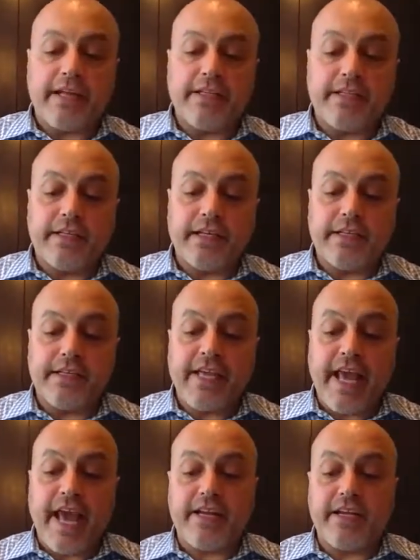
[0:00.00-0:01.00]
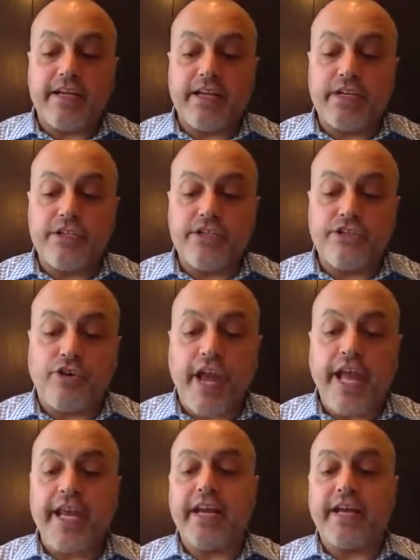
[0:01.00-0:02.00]
and get
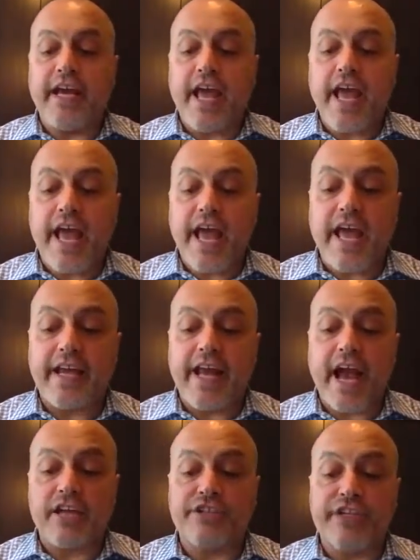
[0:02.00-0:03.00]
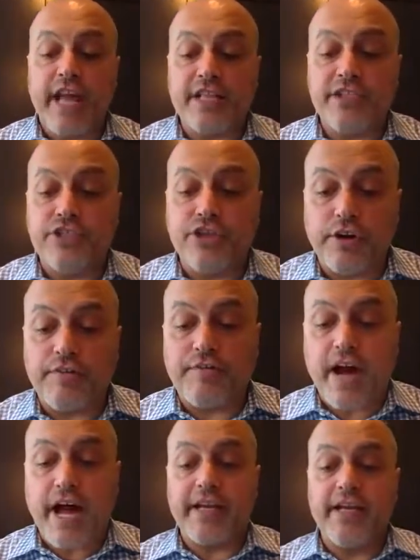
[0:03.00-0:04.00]
training and actually get
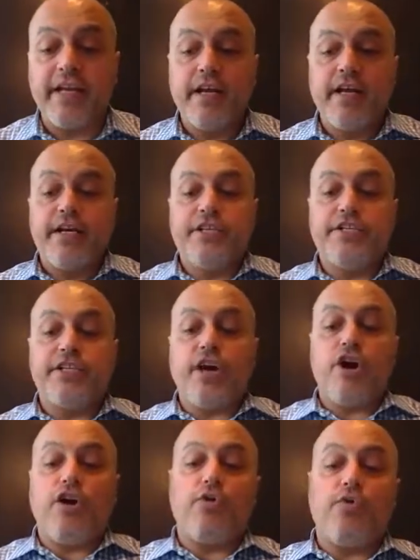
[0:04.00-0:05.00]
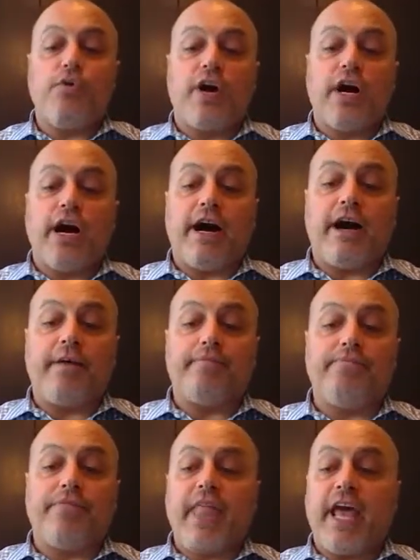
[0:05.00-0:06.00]
certified. So
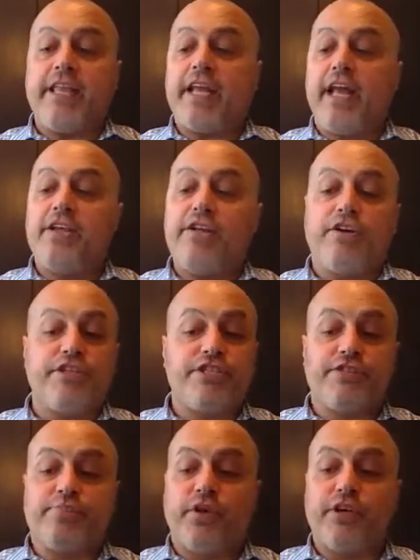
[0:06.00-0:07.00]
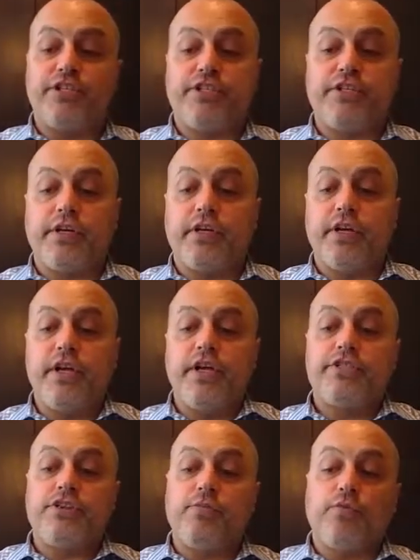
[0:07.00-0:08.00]
and then you can just push.
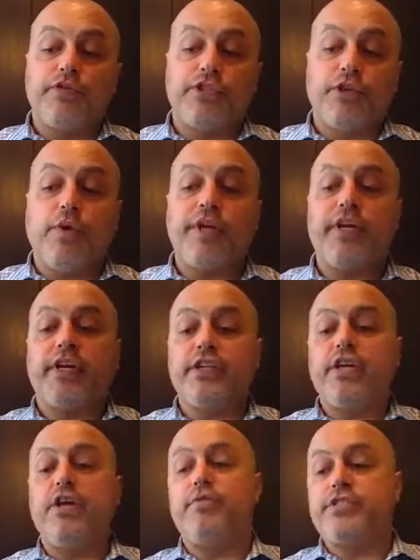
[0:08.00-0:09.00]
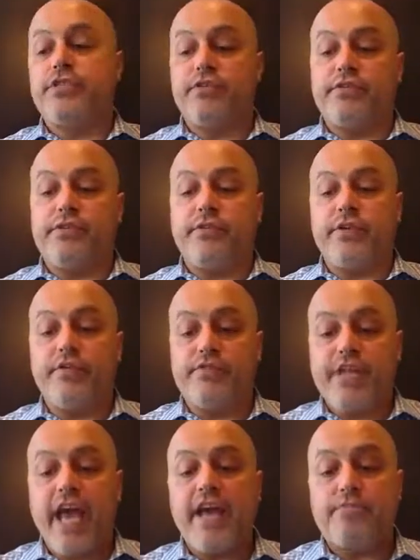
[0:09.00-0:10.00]
So what you can do is
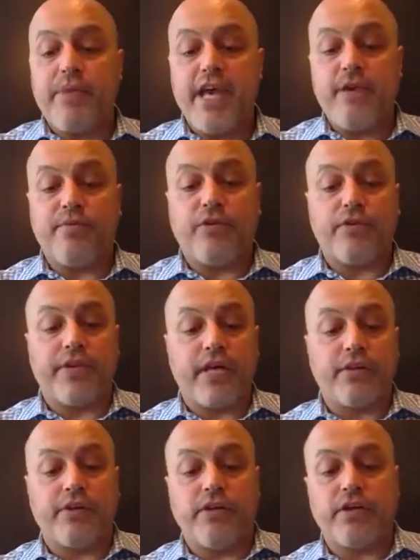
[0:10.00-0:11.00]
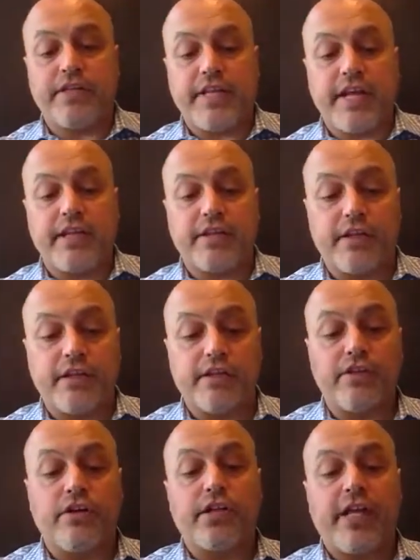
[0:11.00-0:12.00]
you take people that look
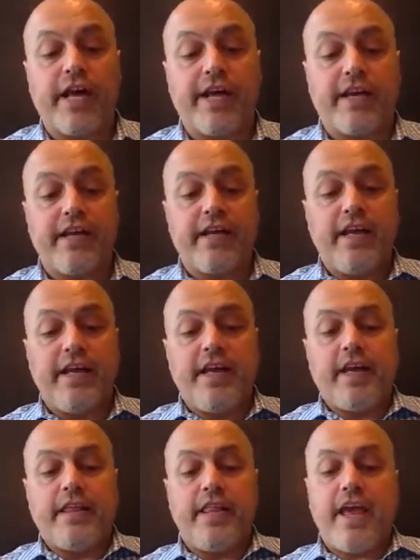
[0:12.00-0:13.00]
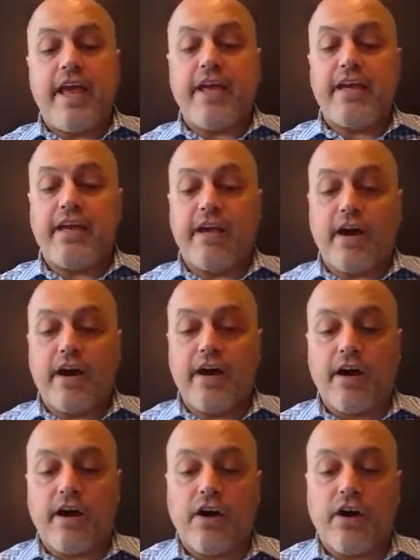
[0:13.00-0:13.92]
like they